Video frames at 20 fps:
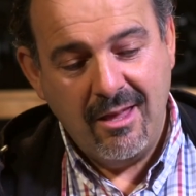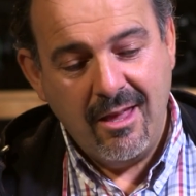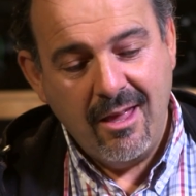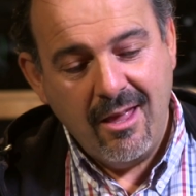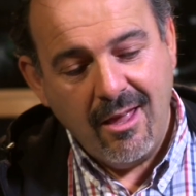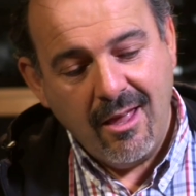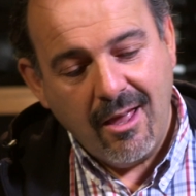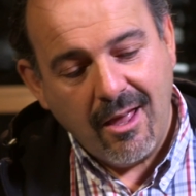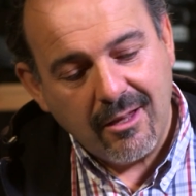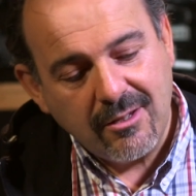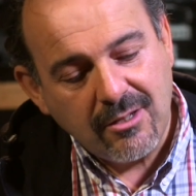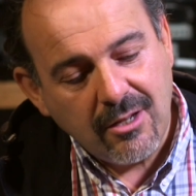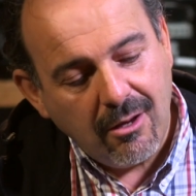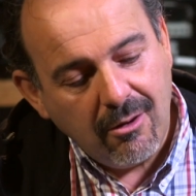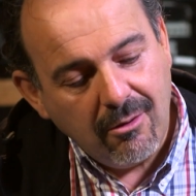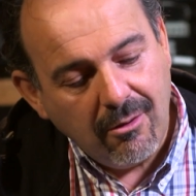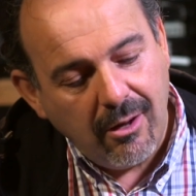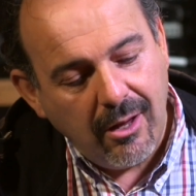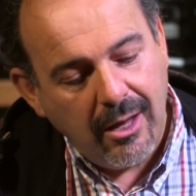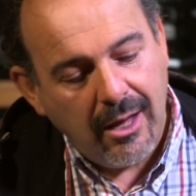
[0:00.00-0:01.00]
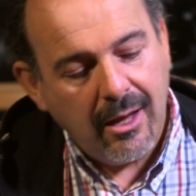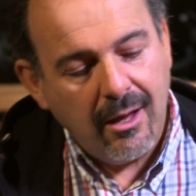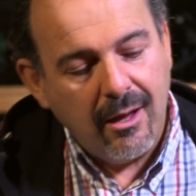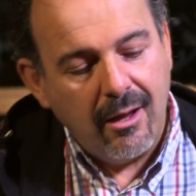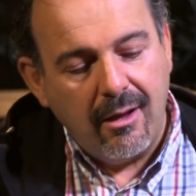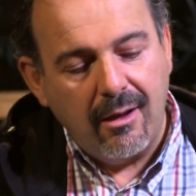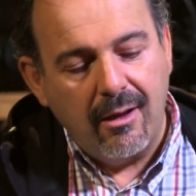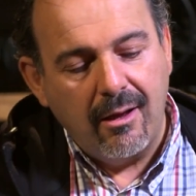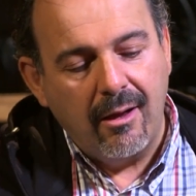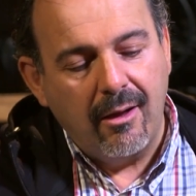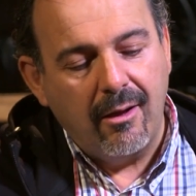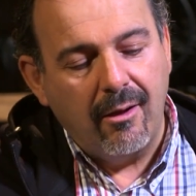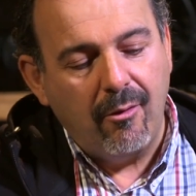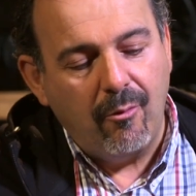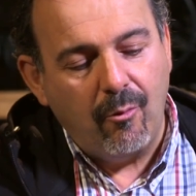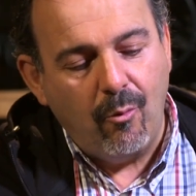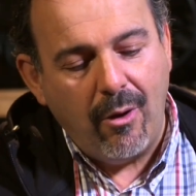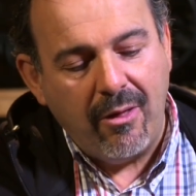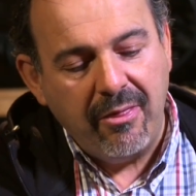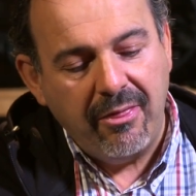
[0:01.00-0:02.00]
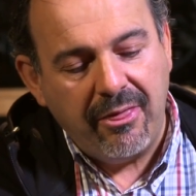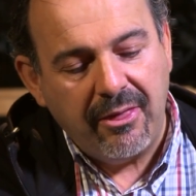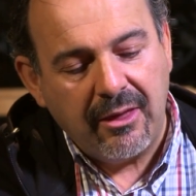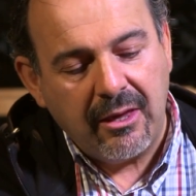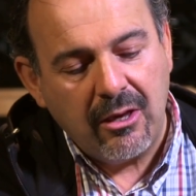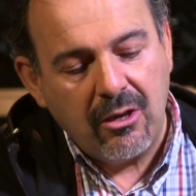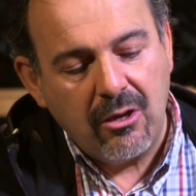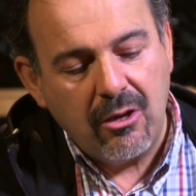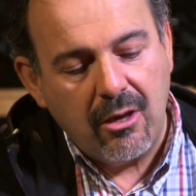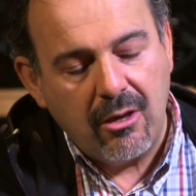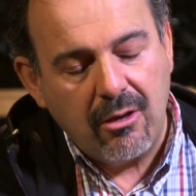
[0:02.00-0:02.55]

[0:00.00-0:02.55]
Yeah. So one thing